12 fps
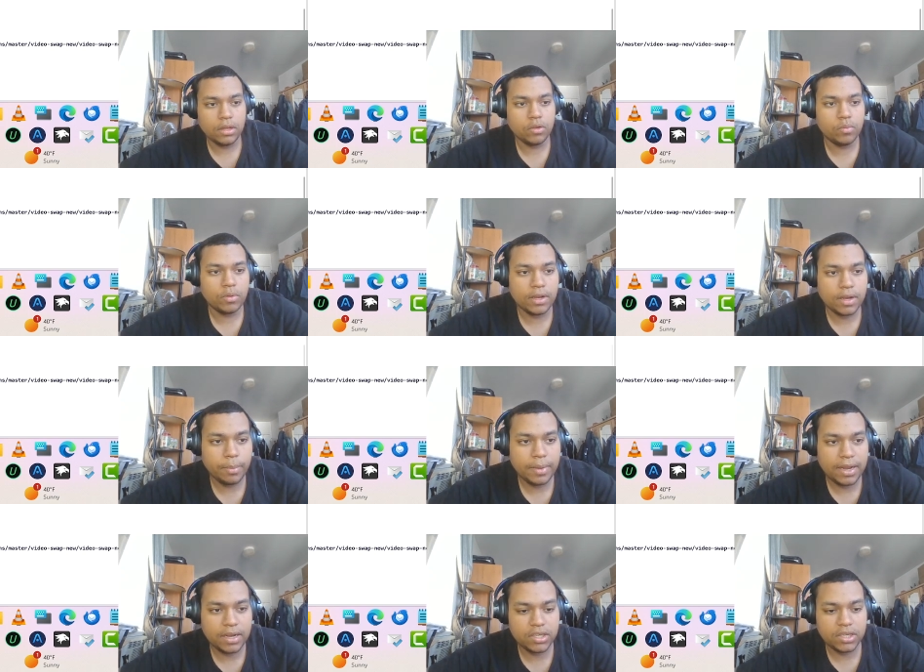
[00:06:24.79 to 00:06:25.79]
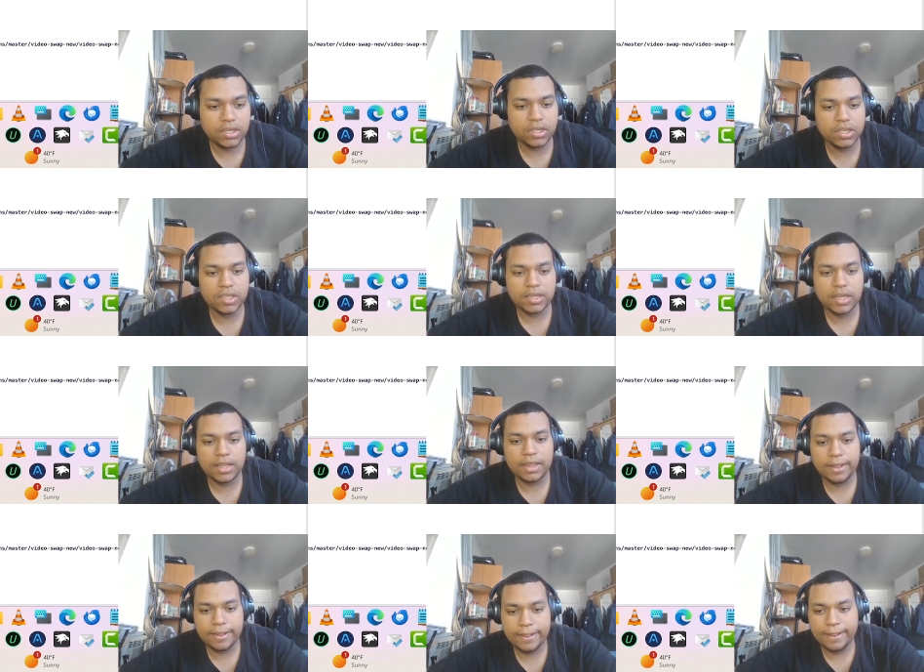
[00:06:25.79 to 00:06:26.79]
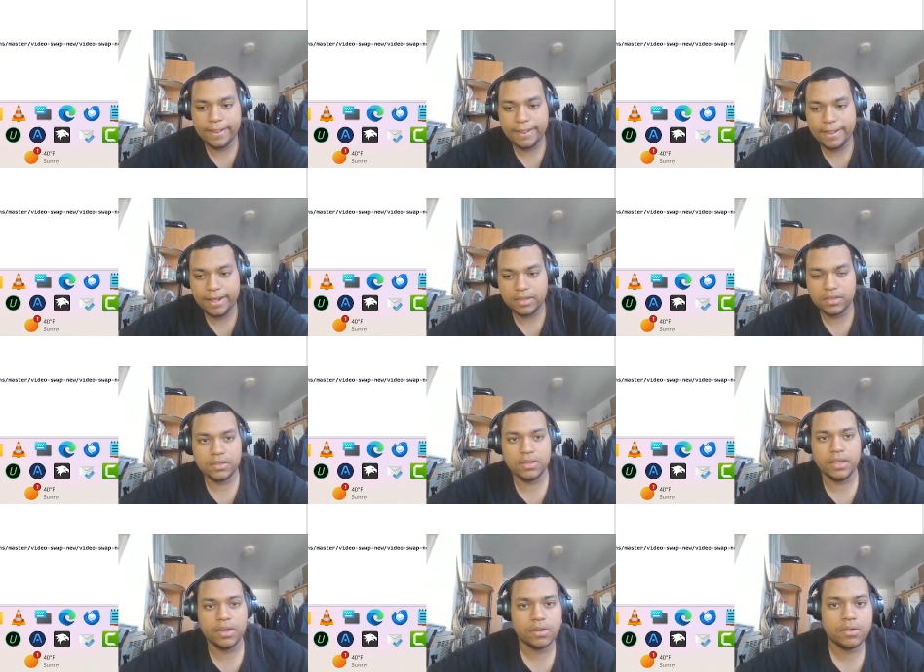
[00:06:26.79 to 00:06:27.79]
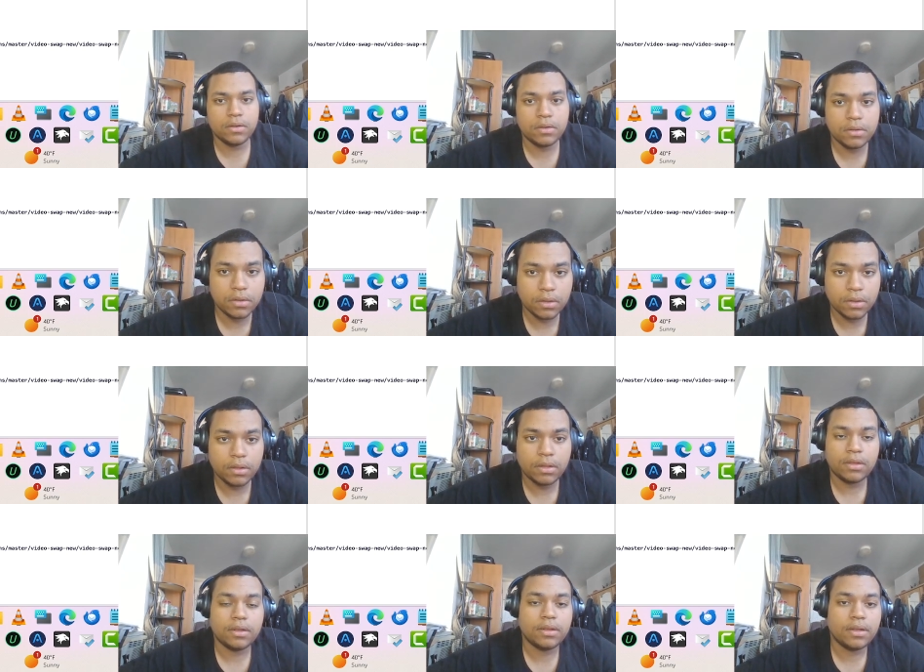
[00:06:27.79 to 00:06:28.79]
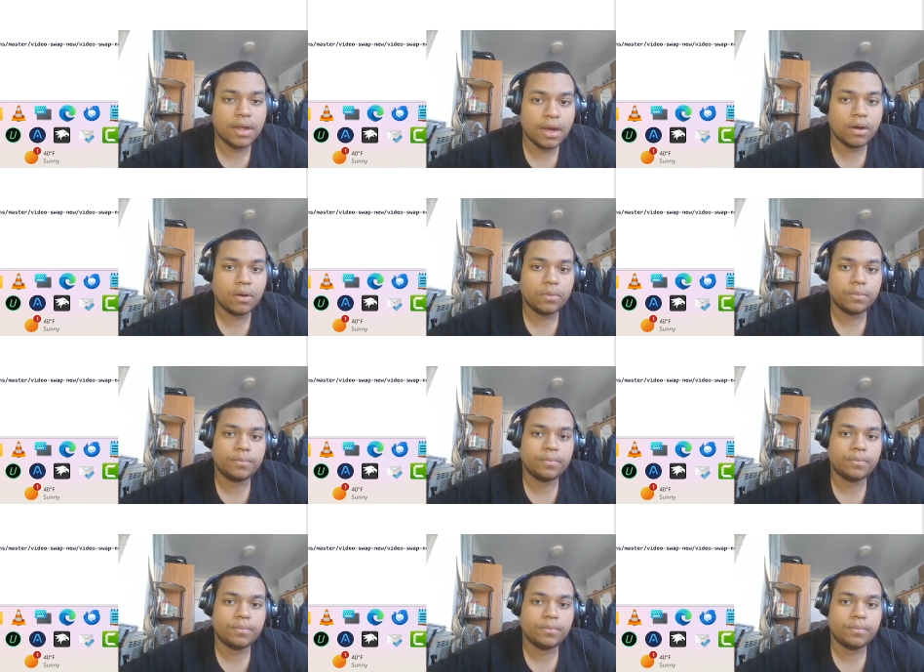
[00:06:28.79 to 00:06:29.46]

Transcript: You click apply changes and that's there. Now